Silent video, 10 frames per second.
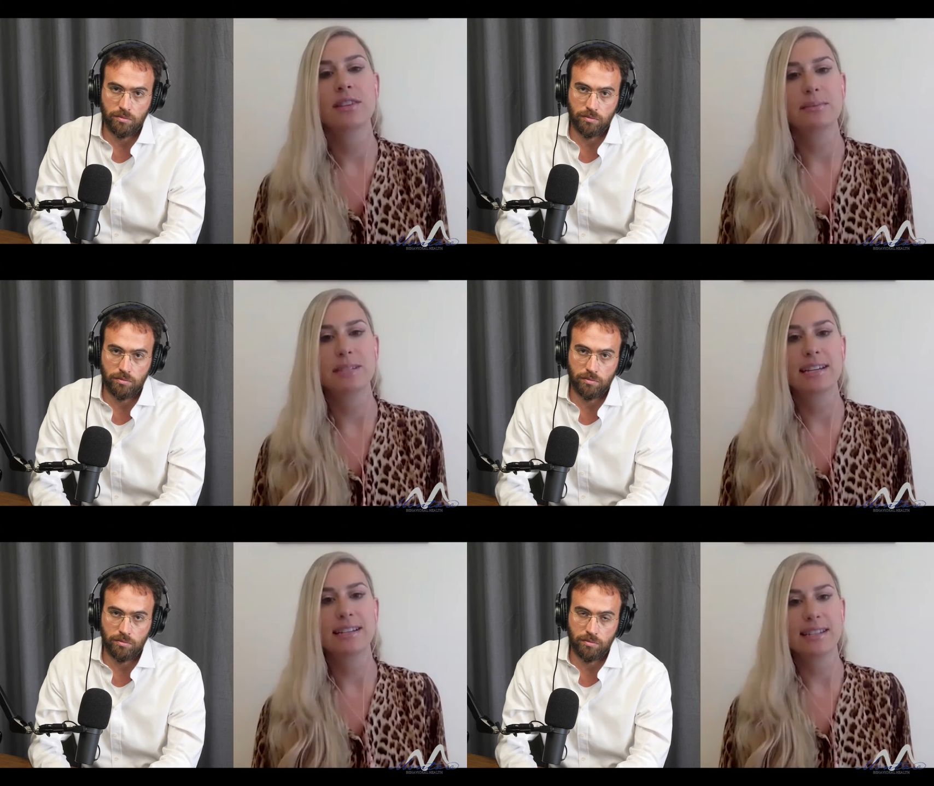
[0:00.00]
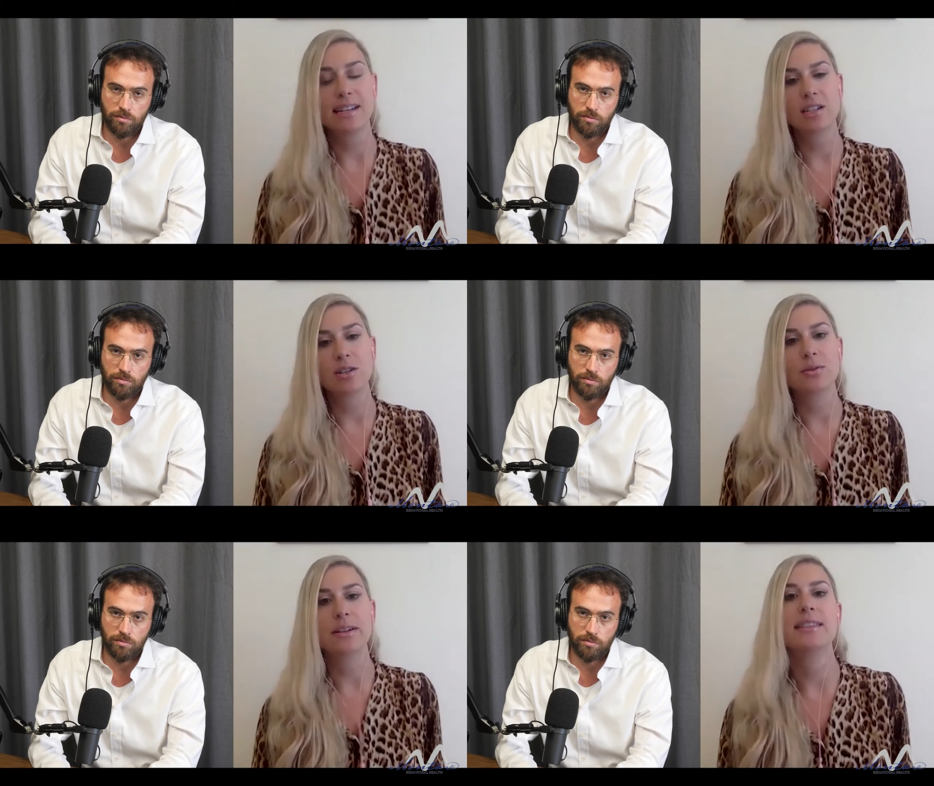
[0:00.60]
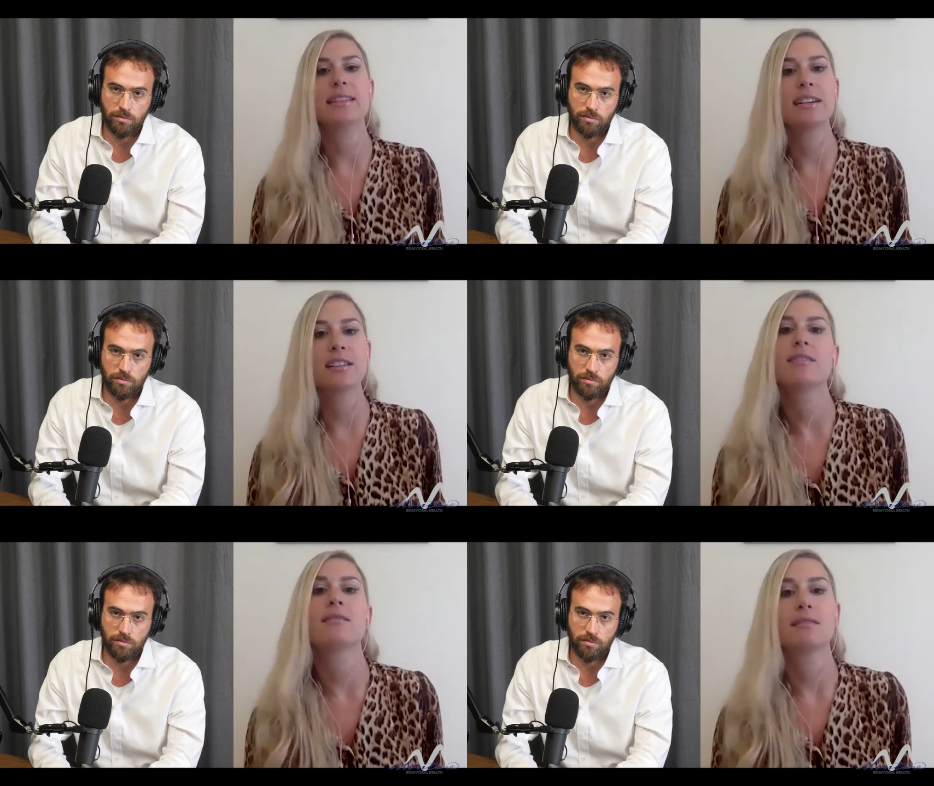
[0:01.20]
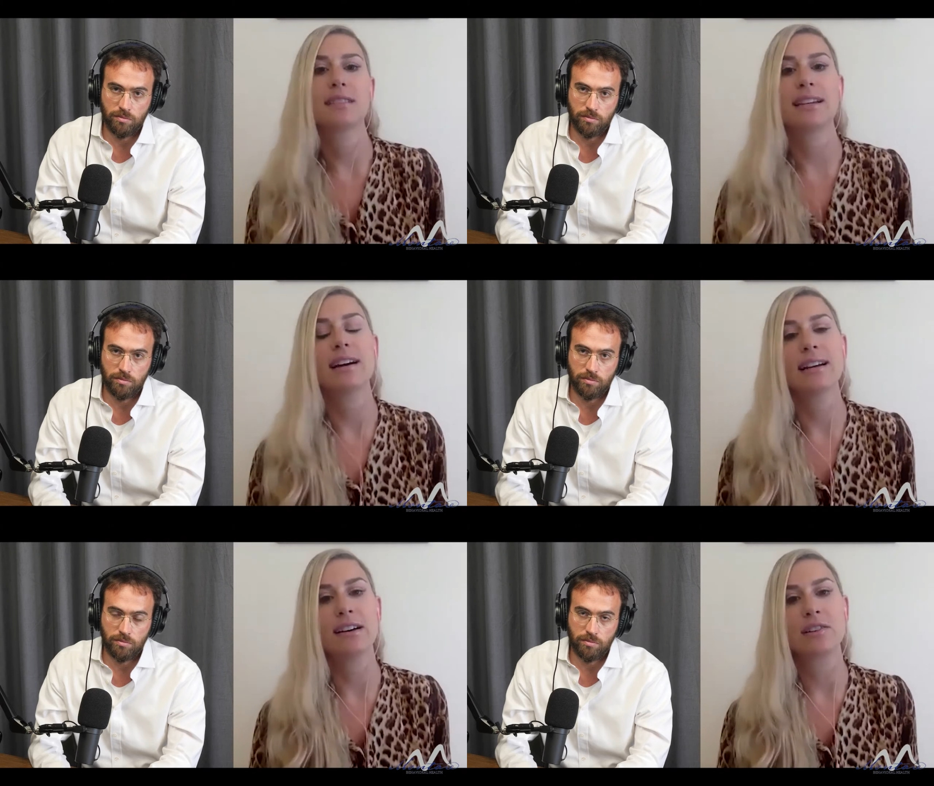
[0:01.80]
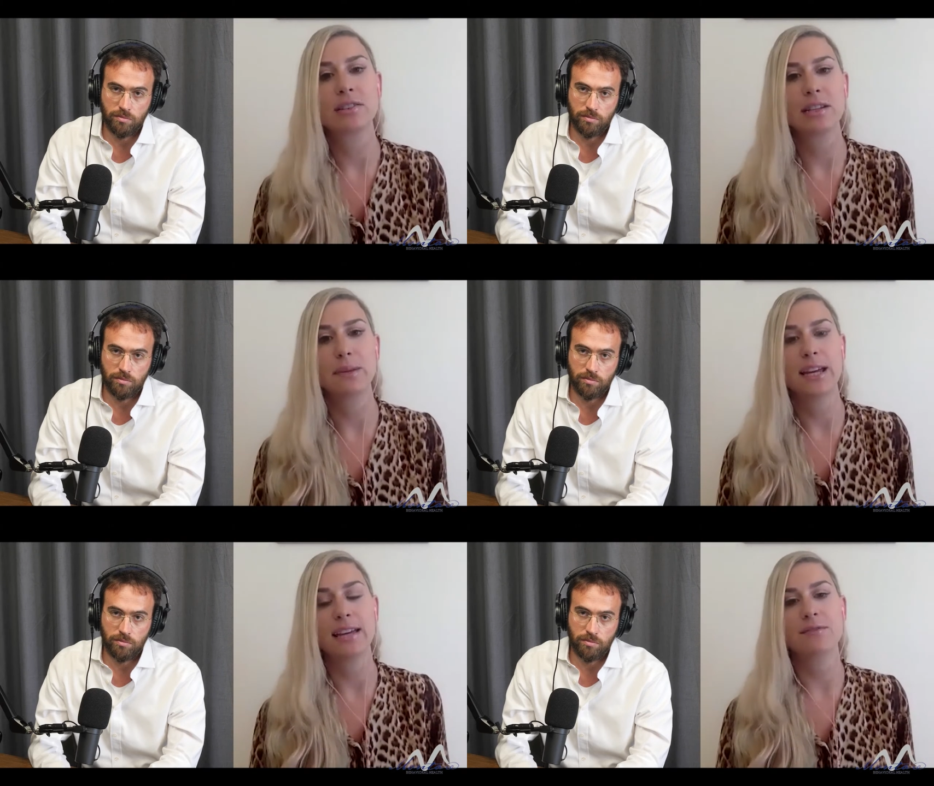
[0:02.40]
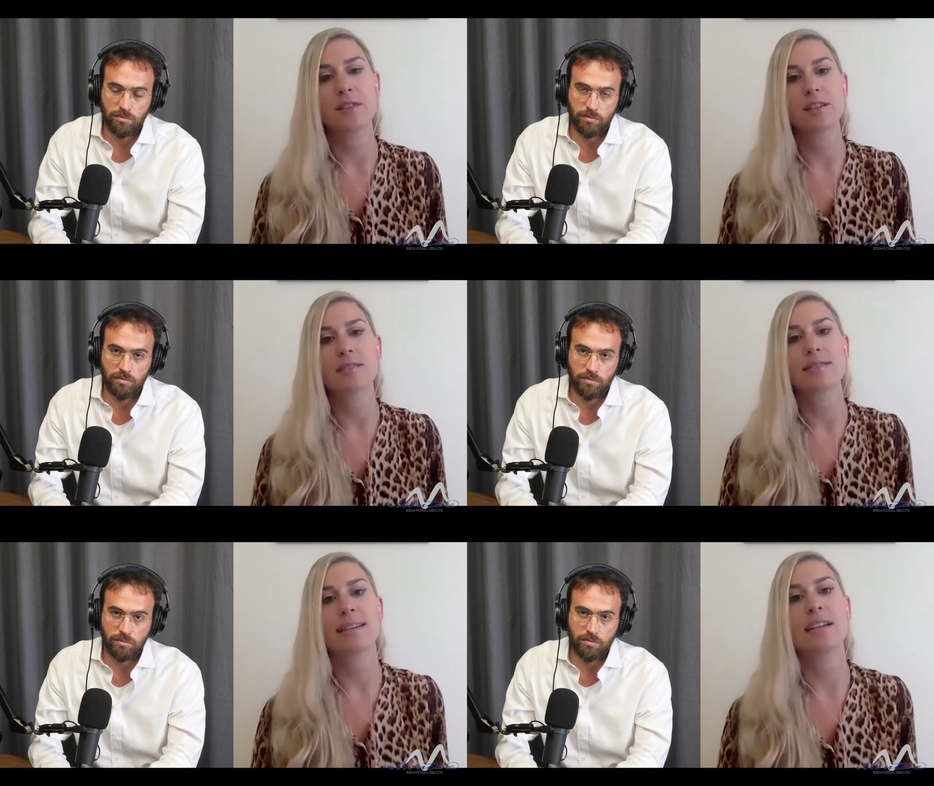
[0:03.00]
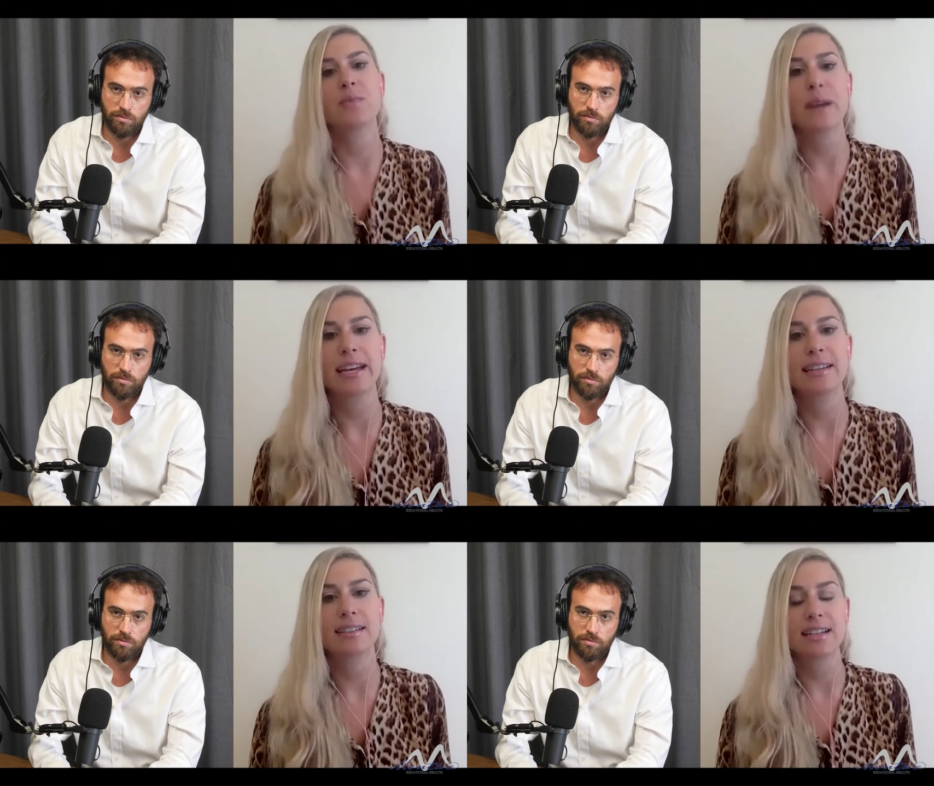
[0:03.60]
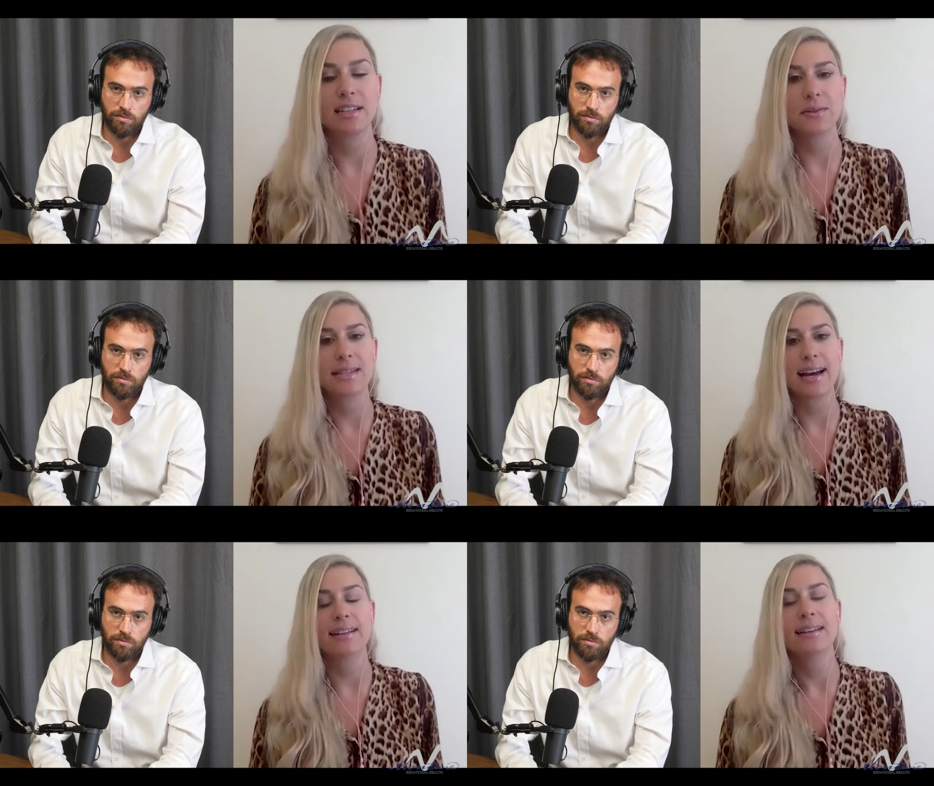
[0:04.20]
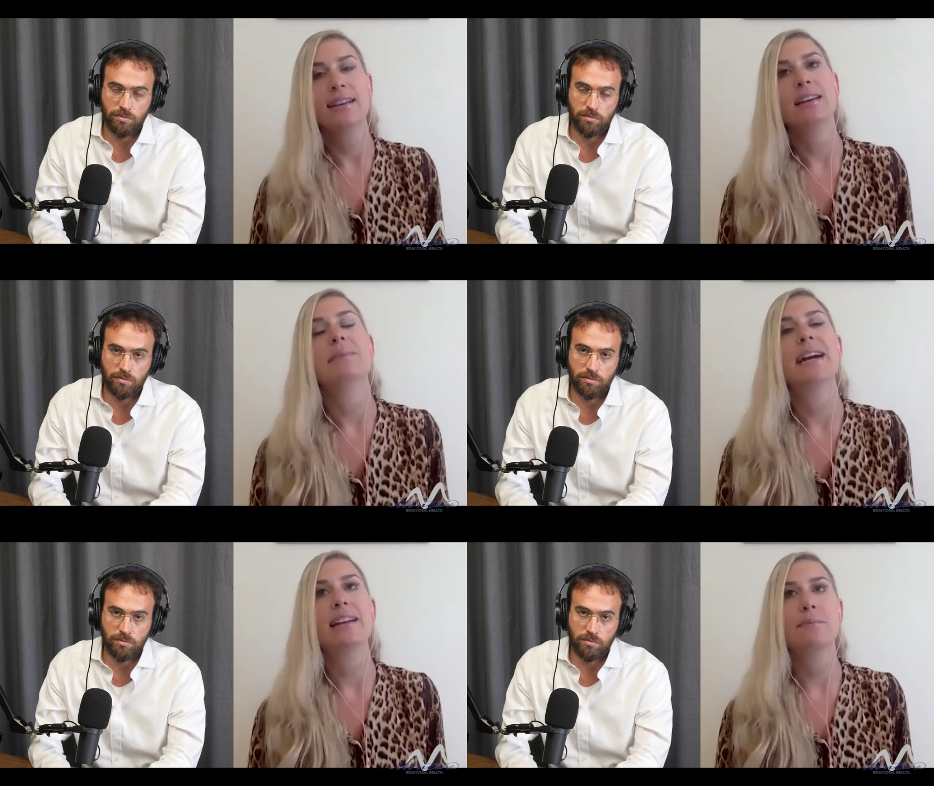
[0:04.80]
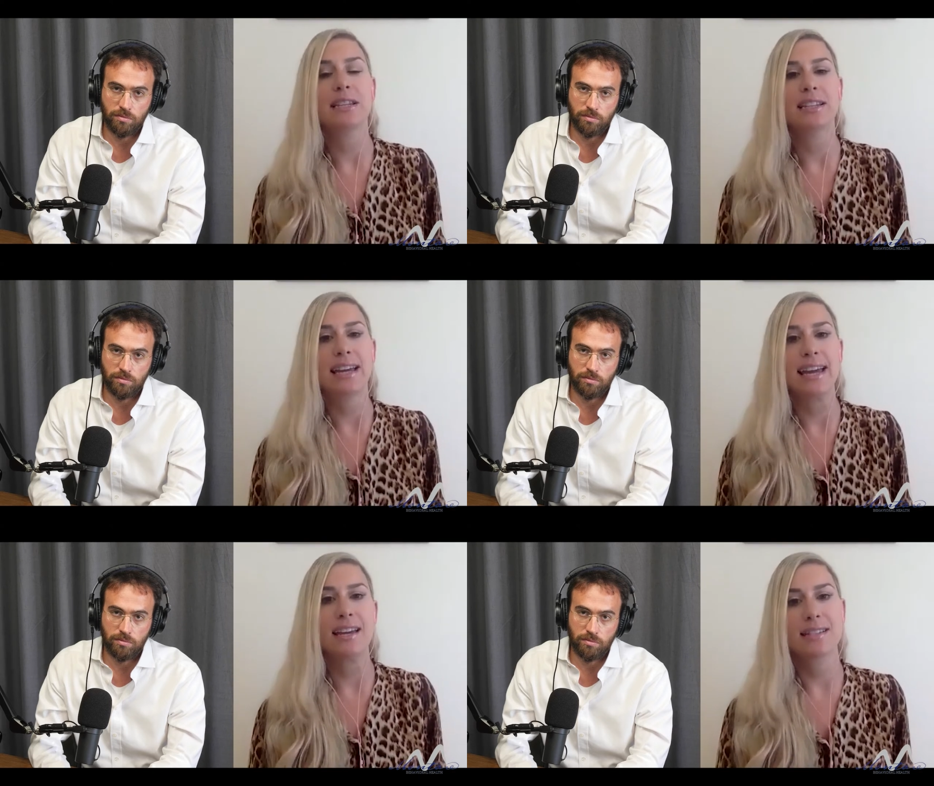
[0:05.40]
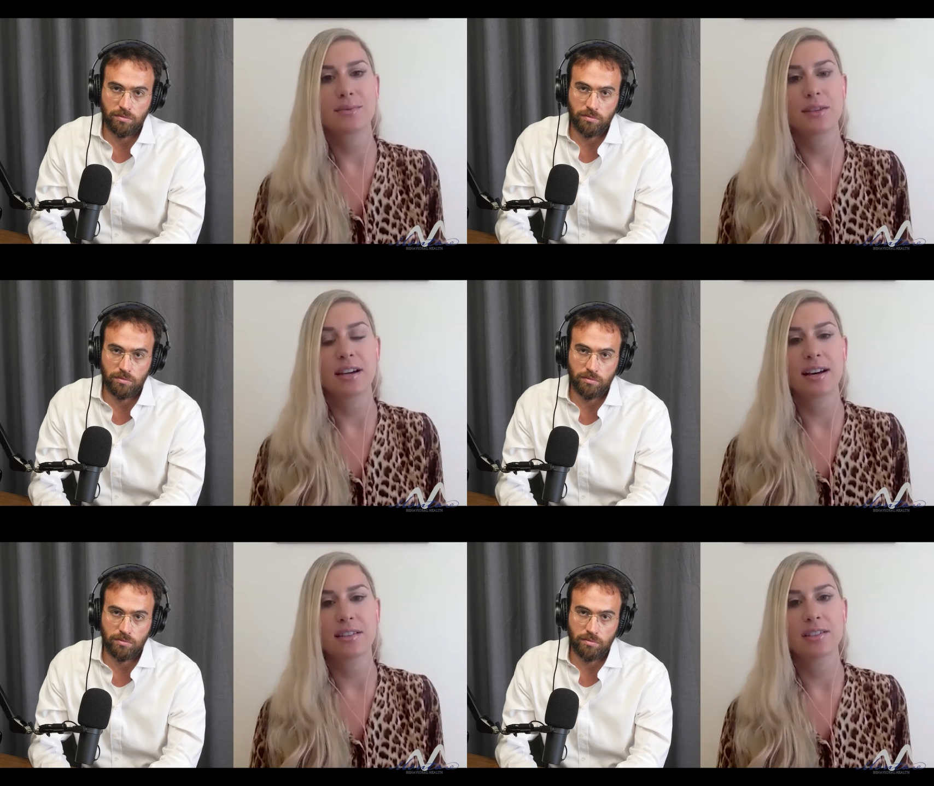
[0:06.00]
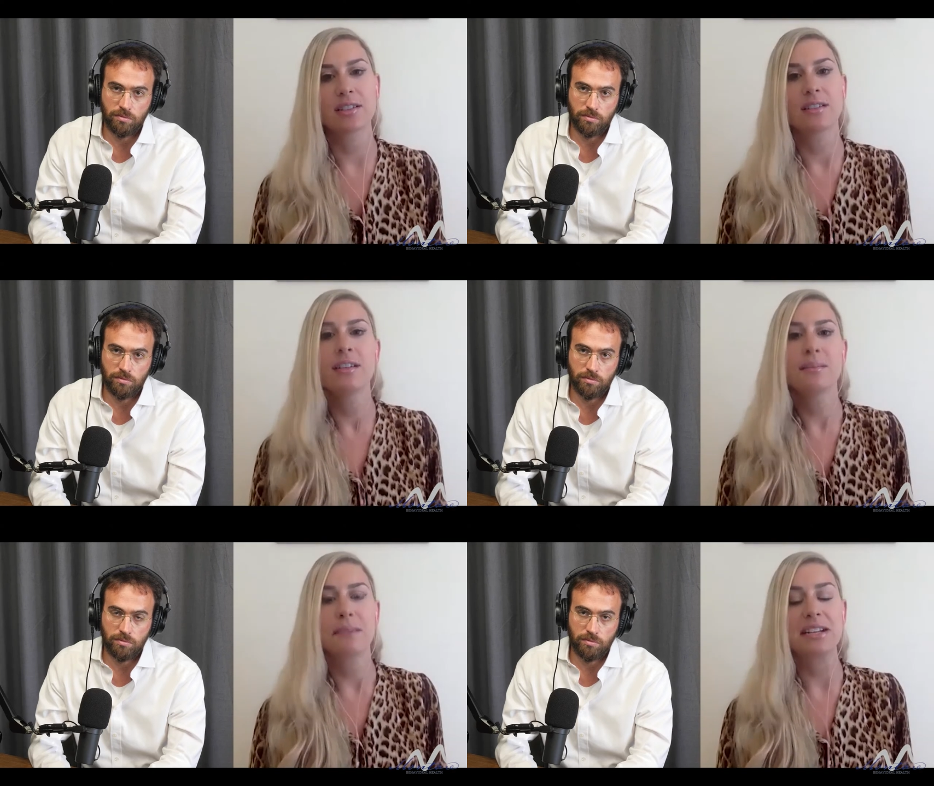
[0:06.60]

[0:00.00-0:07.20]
Speaker 1: for them to continue in their like unhealthy behaviors in a way that, like you said, might not be the case with other